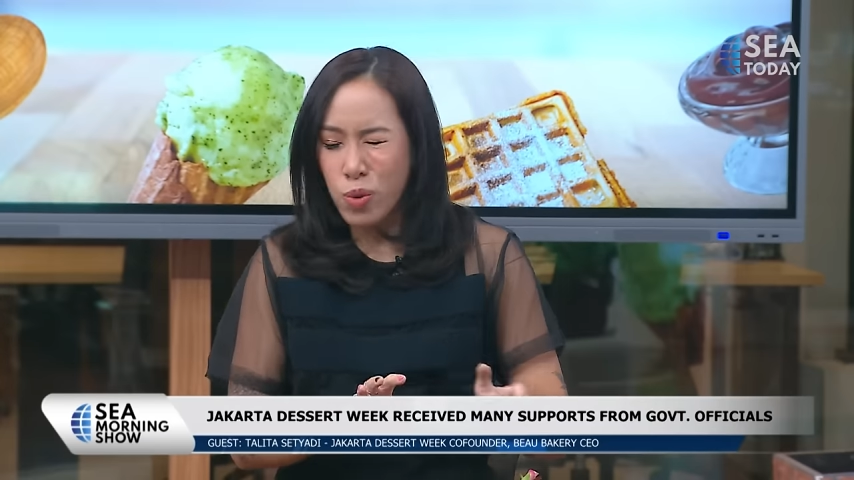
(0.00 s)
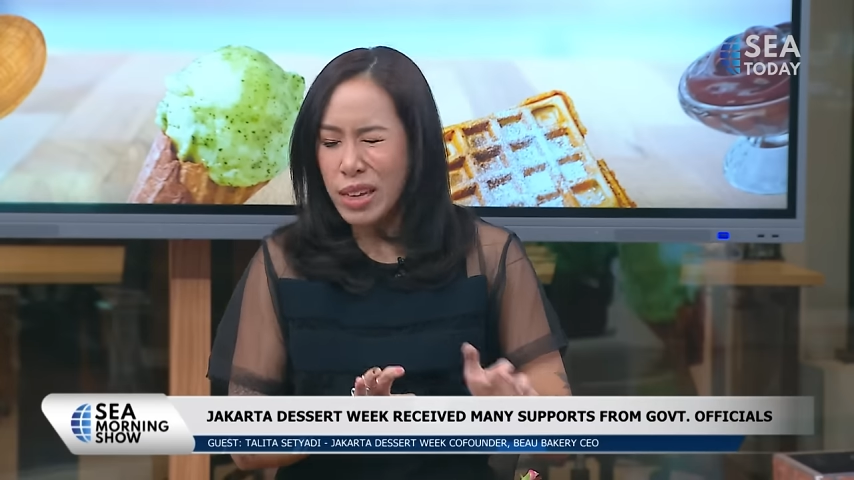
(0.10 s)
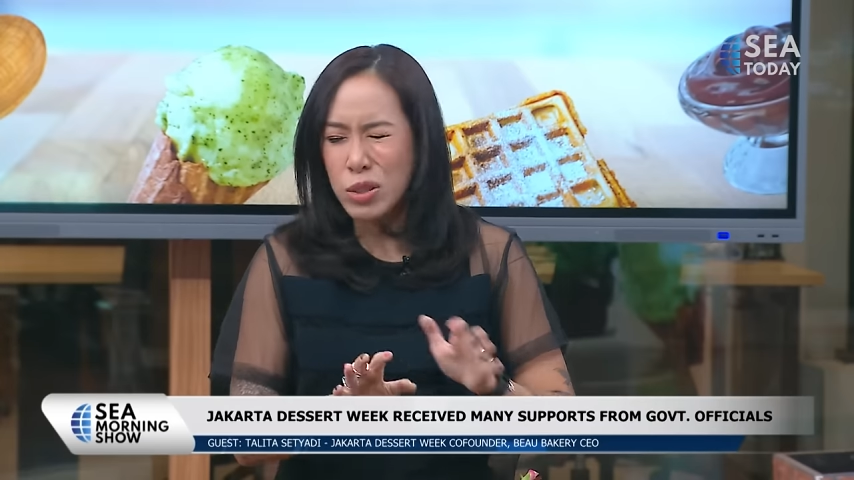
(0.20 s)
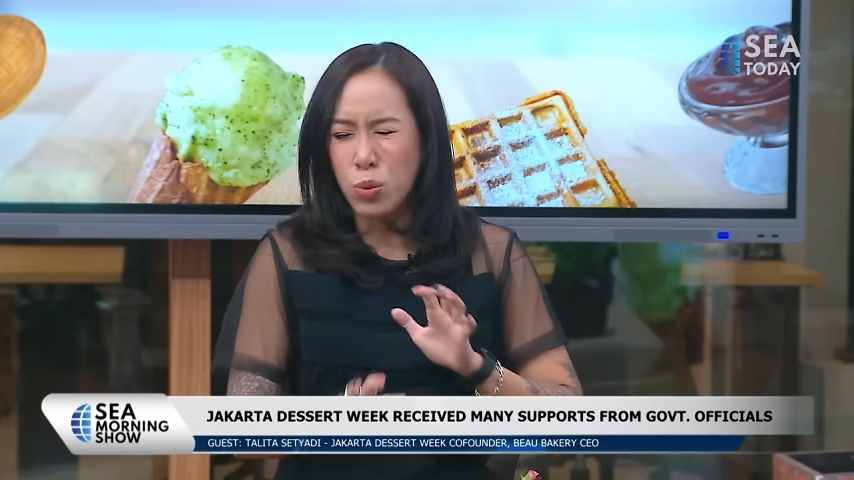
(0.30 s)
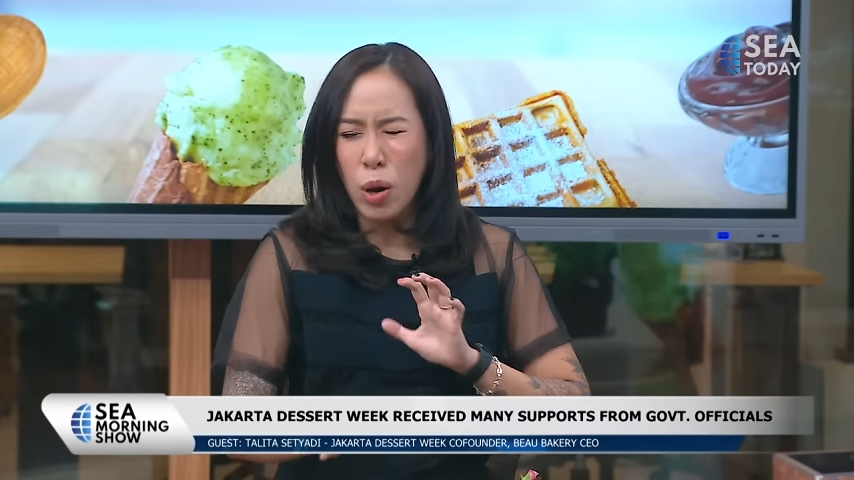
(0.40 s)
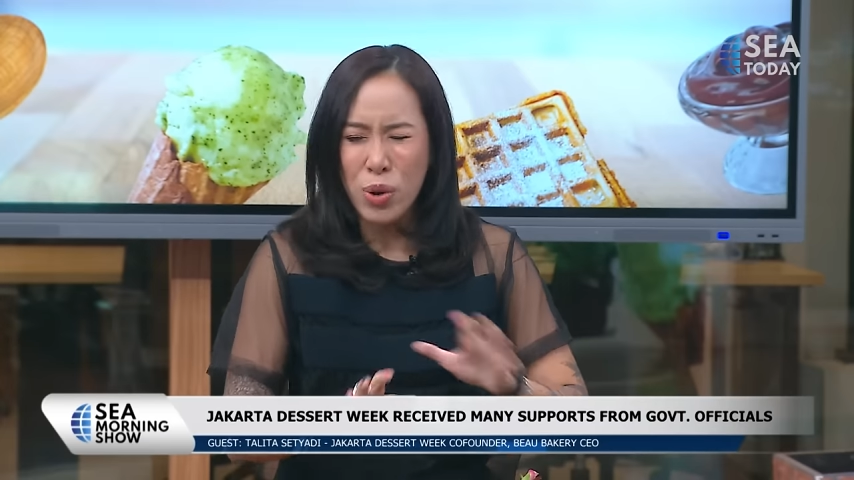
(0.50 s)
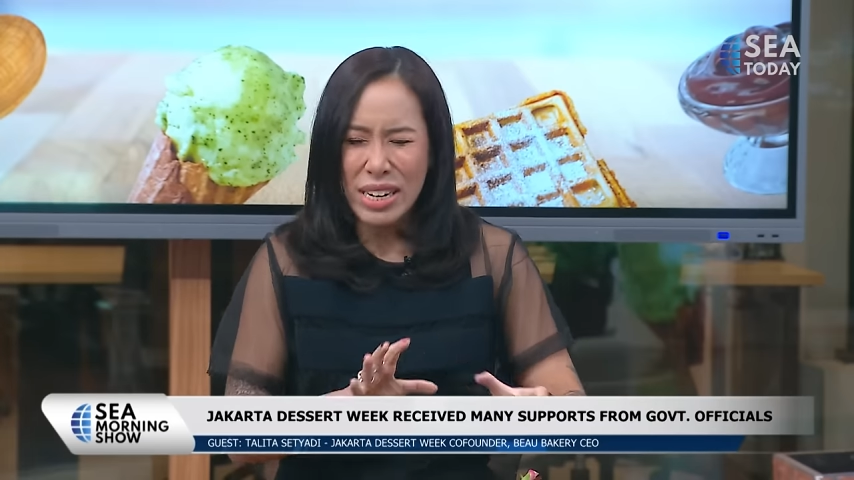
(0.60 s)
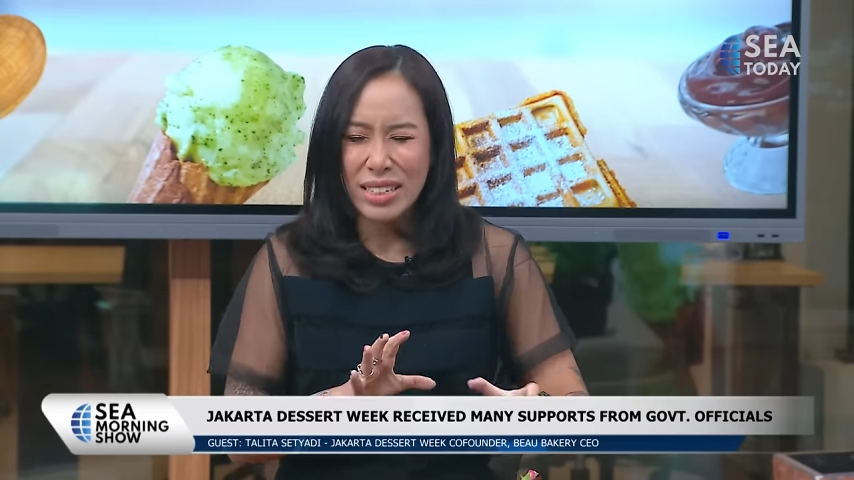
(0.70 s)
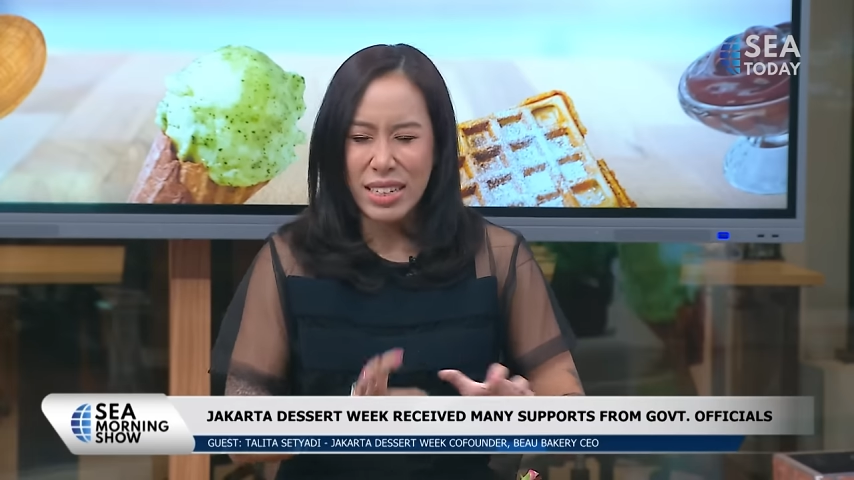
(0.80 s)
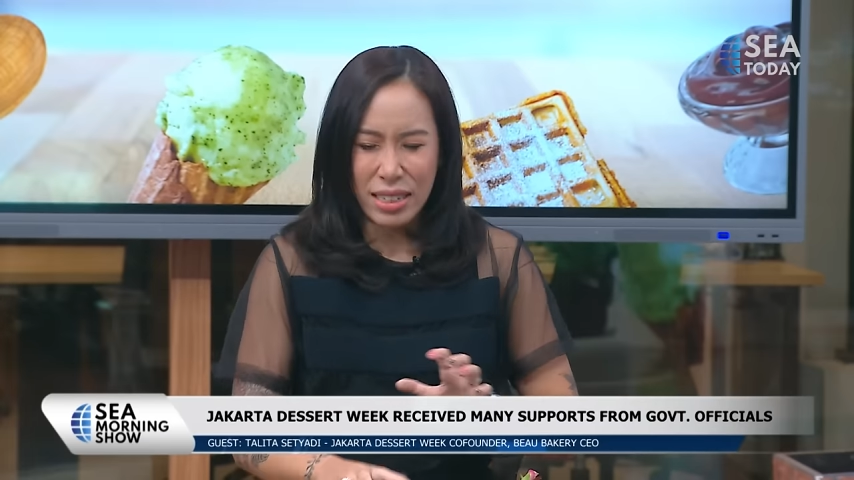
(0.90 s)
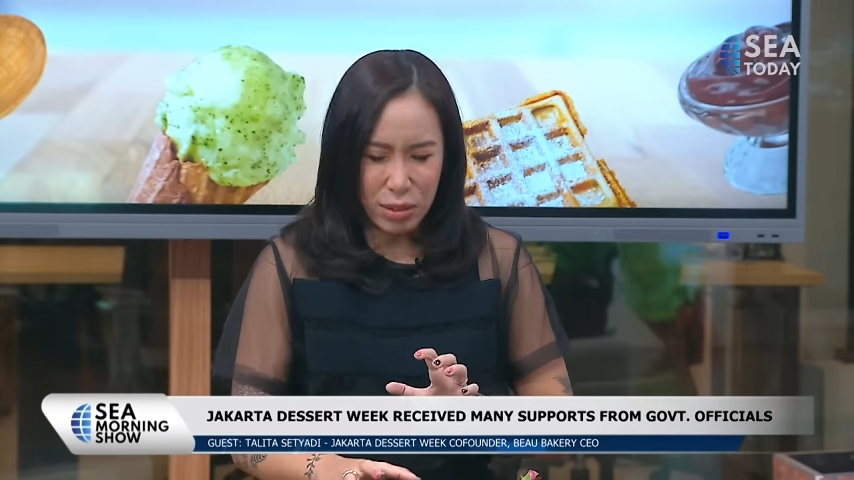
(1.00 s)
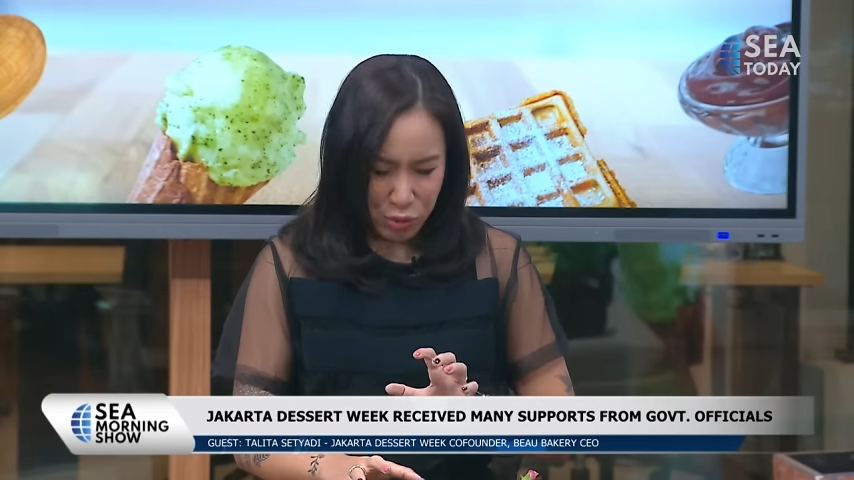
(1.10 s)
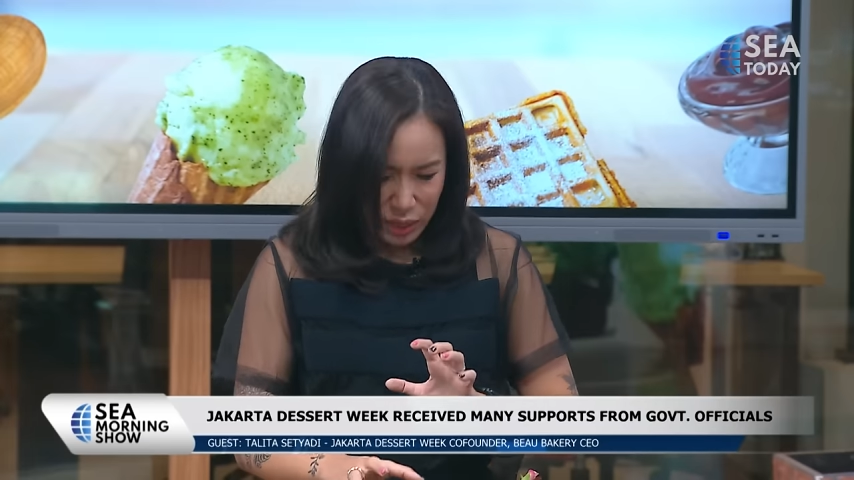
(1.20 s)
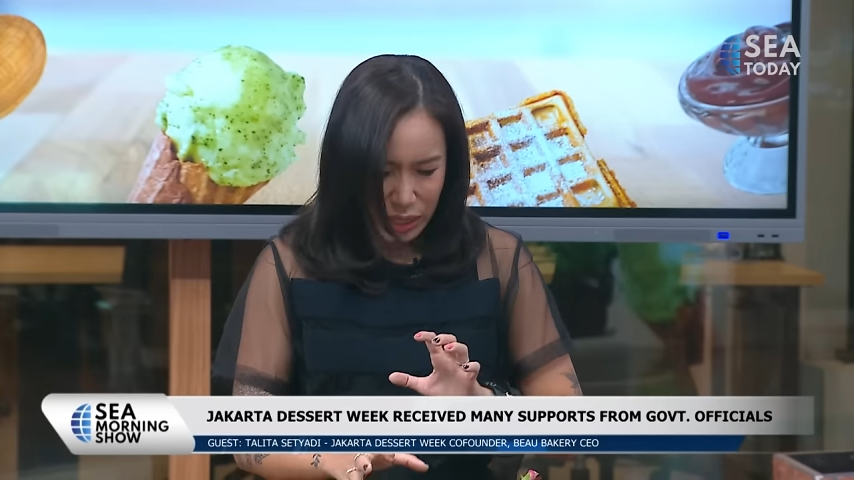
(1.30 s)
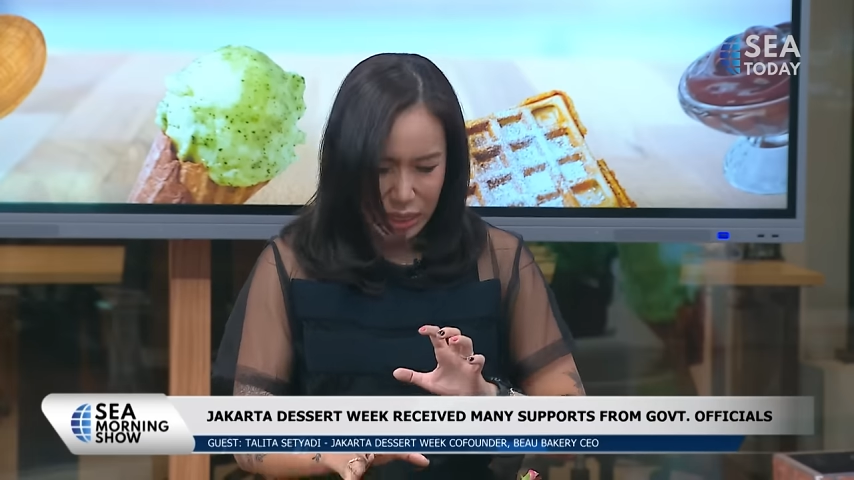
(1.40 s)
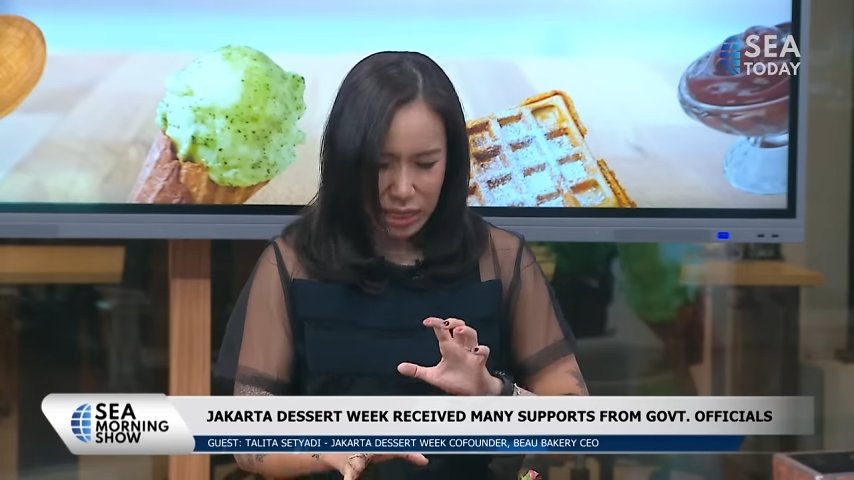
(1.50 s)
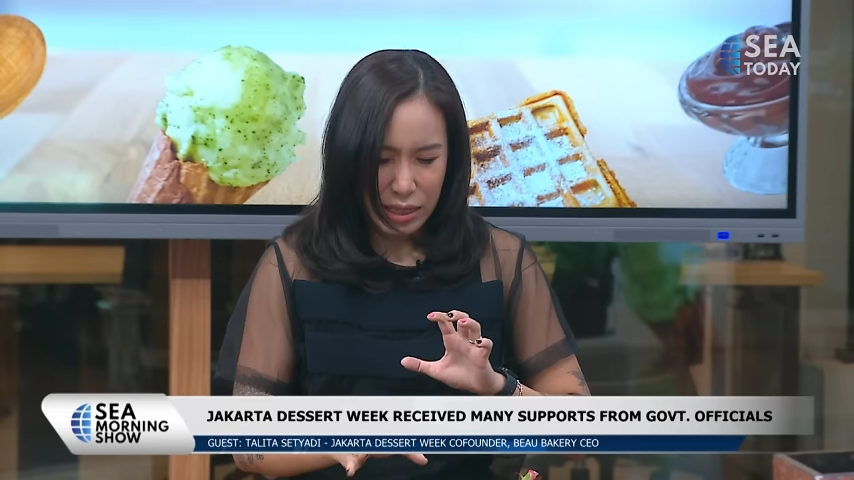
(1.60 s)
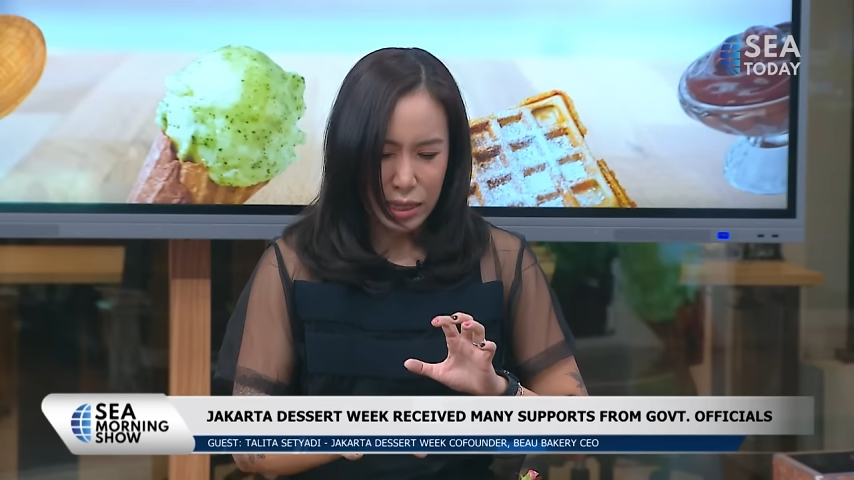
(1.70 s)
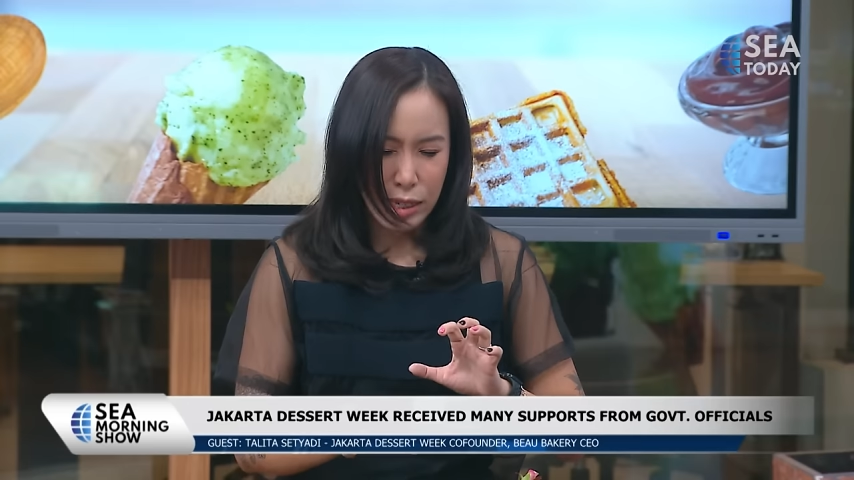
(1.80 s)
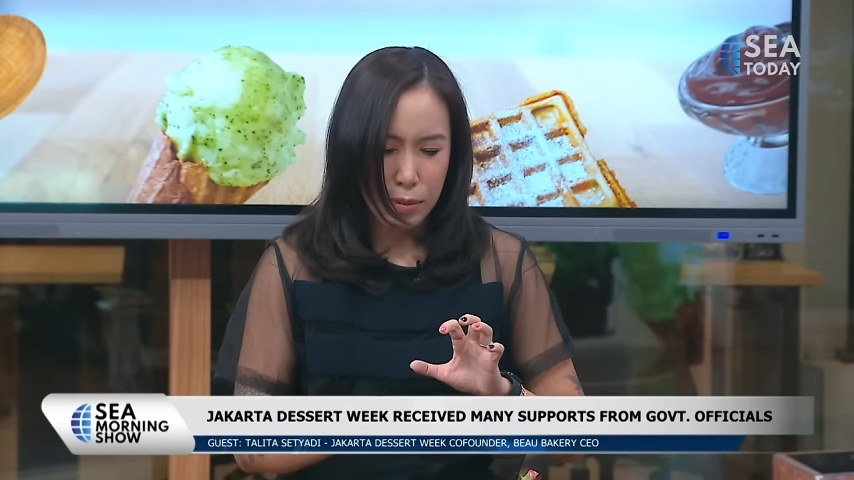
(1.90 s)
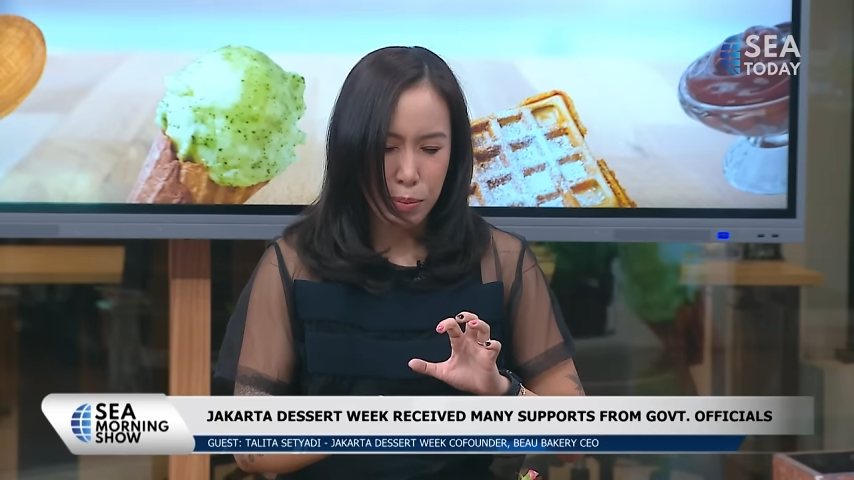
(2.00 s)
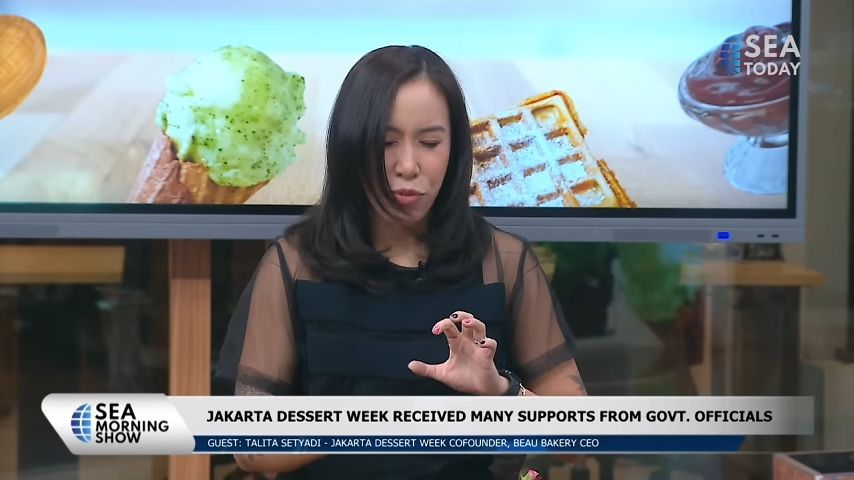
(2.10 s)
that's what we didn't really um,